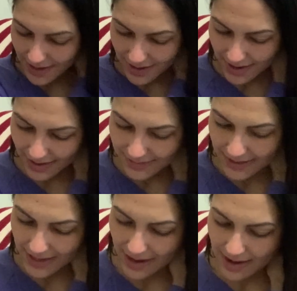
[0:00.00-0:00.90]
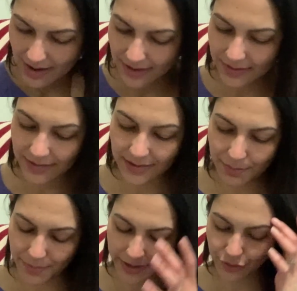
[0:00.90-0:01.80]
And I did
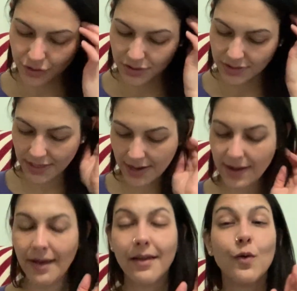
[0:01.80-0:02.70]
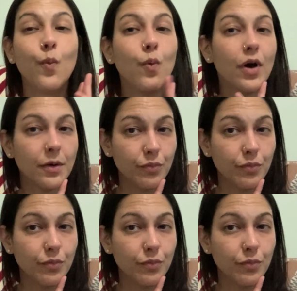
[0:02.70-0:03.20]
mention that I had one